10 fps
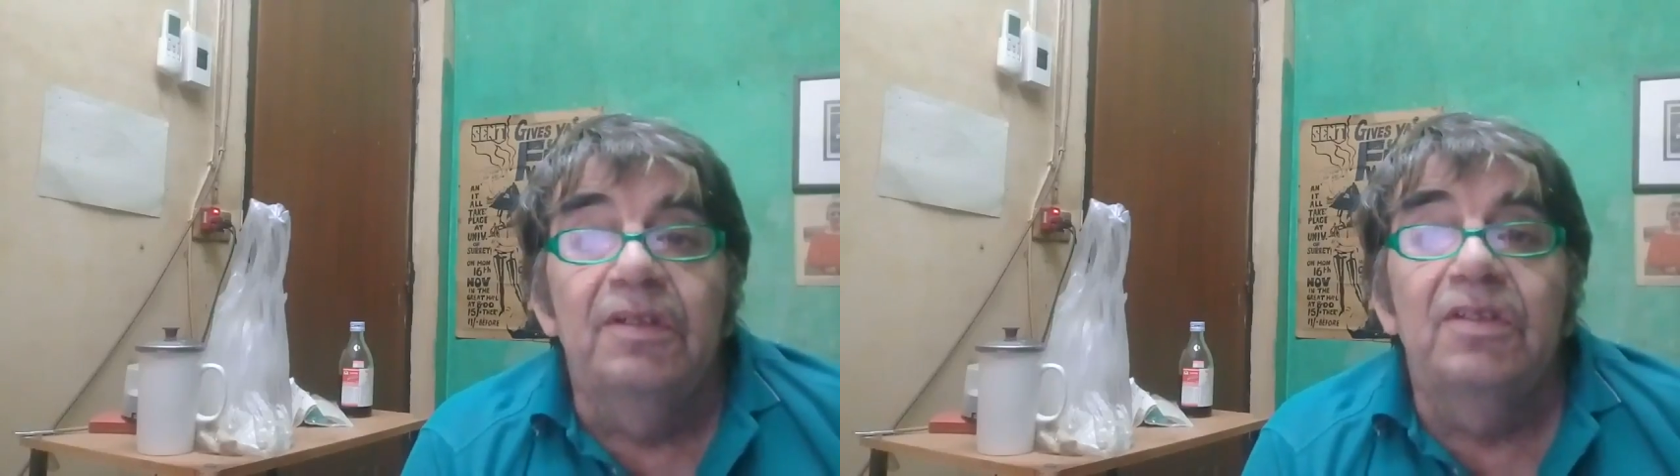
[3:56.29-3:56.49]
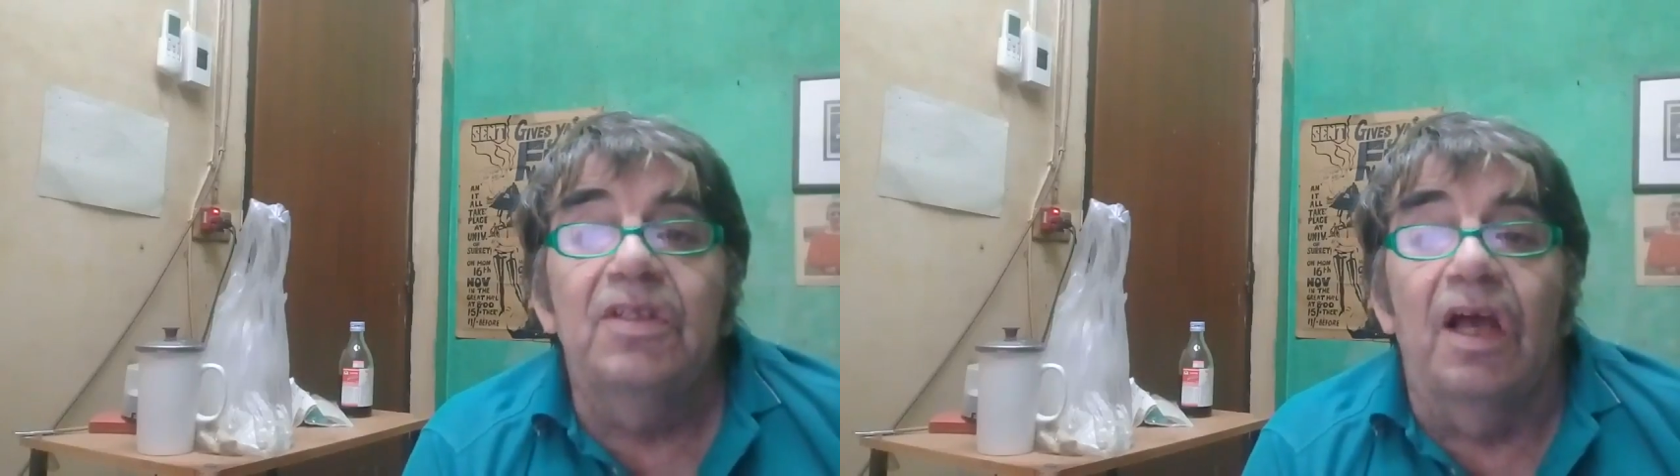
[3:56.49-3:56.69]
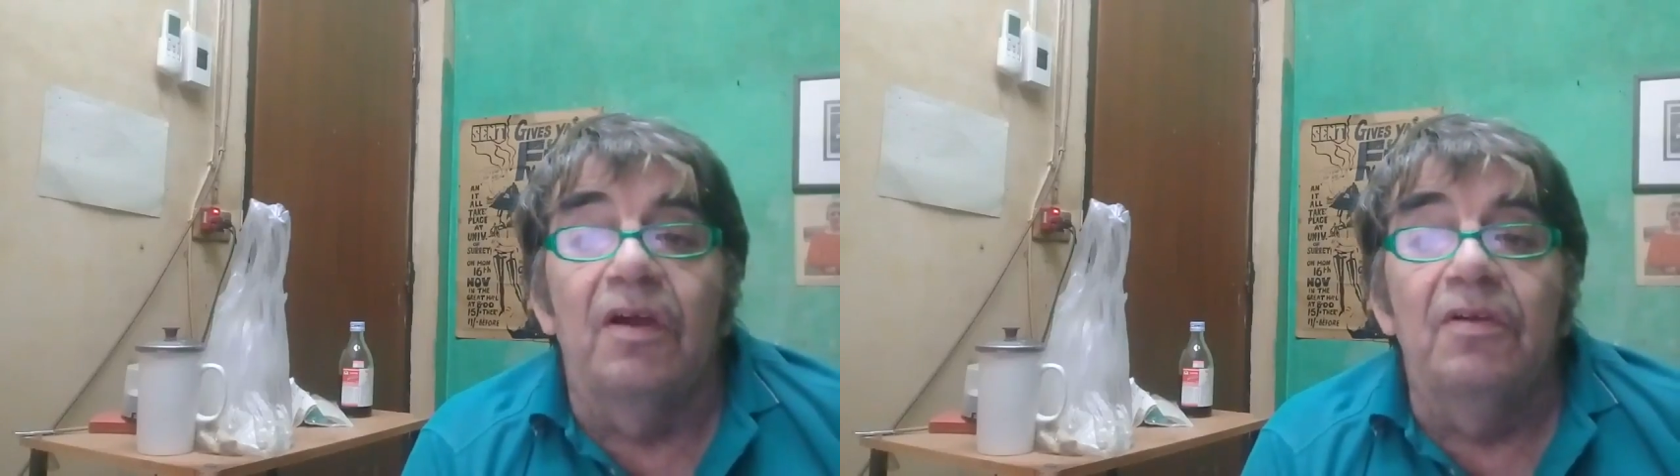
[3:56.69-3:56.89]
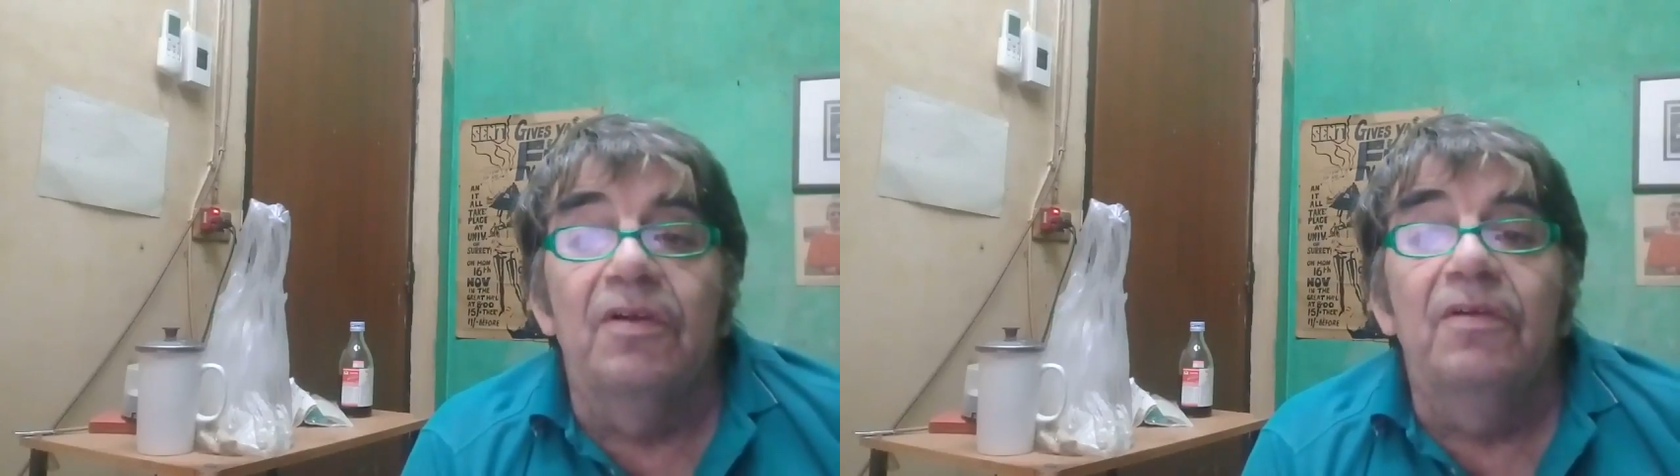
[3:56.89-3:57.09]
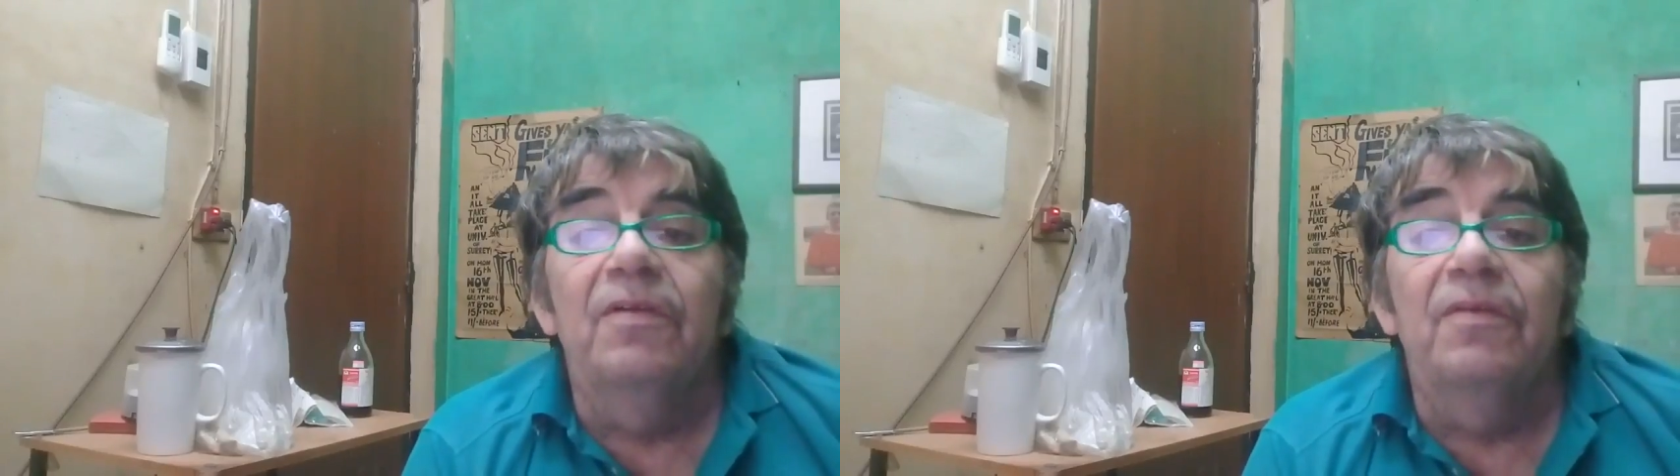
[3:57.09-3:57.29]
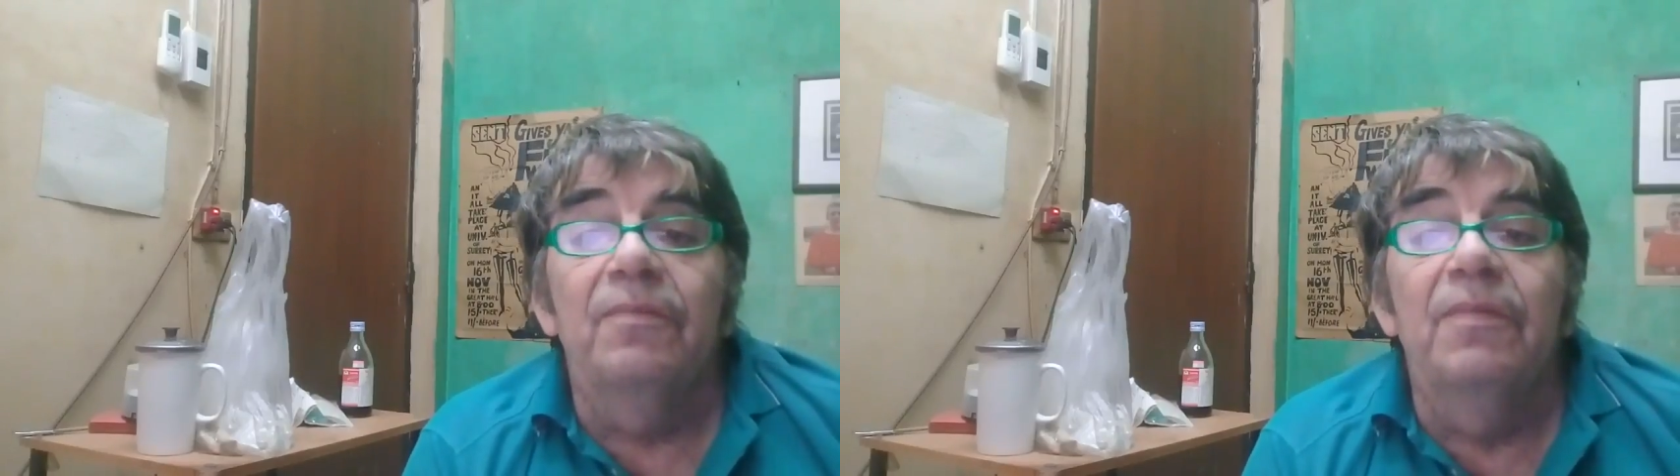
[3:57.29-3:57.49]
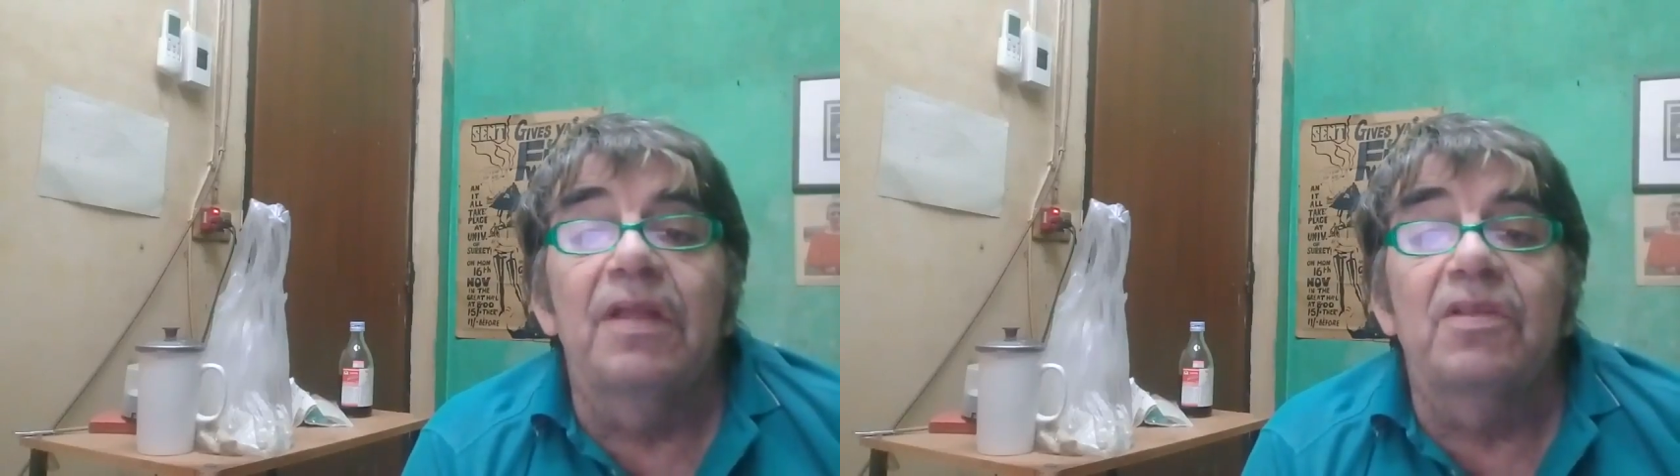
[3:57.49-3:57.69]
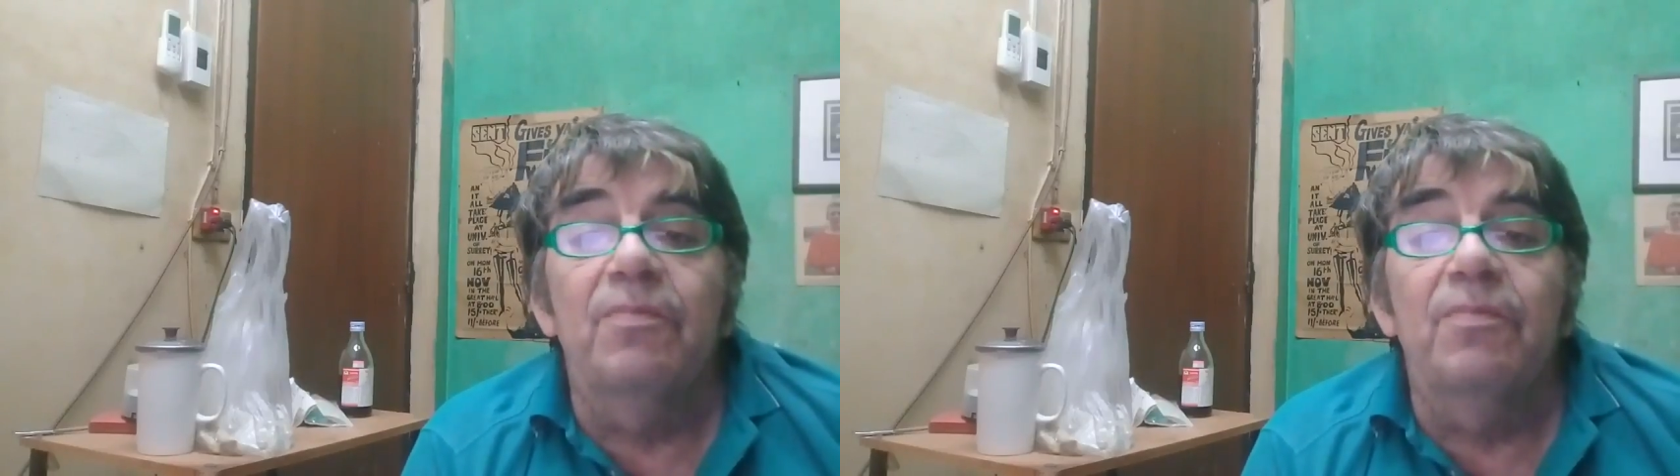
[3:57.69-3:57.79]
So let's